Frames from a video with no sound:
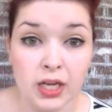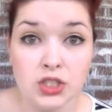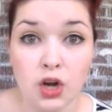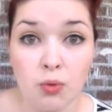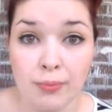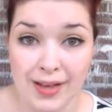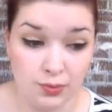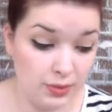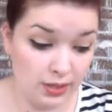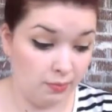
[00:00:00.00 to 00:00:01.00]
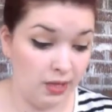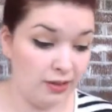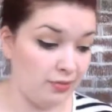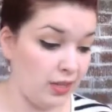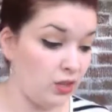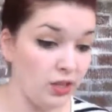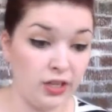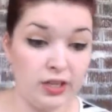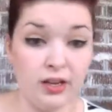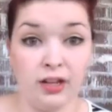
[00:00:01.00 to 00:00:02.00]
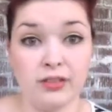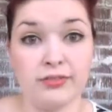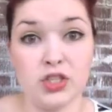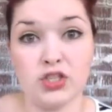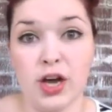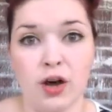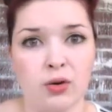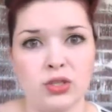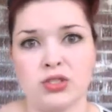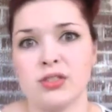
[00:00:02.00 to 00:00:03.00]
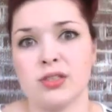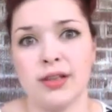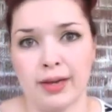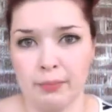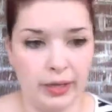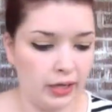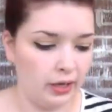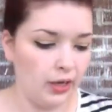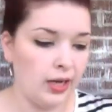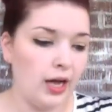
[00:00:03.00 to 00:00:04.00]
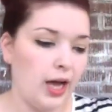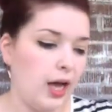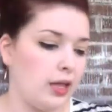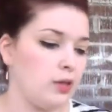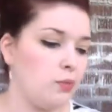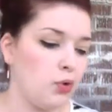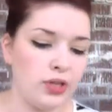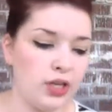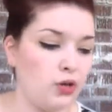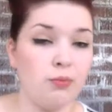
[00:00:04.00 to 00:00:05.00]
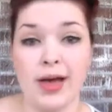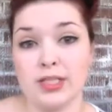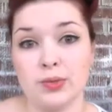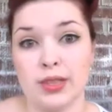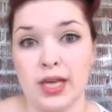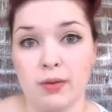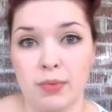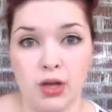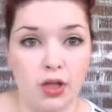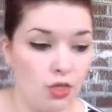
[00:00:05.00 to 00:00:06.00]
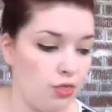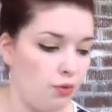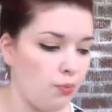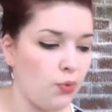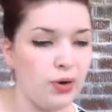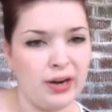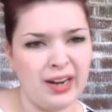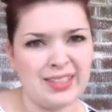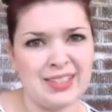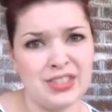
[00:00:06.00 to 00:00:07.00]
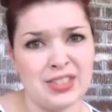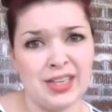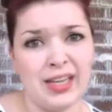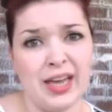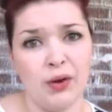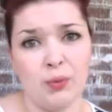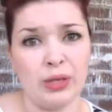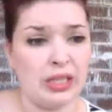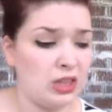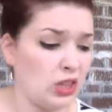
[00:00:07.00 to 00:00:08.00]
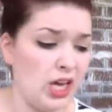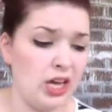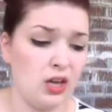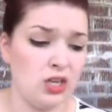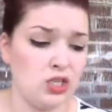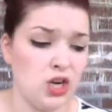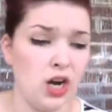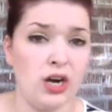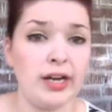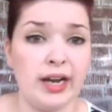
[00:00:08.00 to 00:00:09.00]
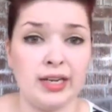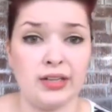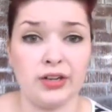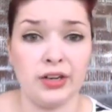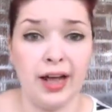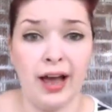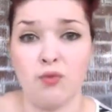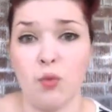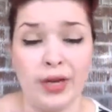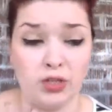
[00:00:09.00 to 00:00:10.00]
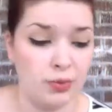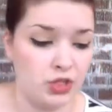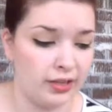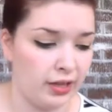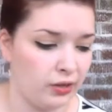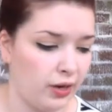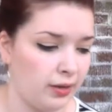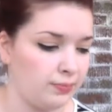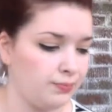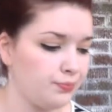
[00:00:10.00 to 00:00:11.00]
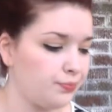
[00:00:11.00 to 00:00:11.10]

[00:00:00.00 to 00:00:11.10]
Don't mess with them. If they look good on the first go, just let them be. The more that you mess with them, the more it's just going to get really thick and dark, and you're going to have way too much eyeliner on.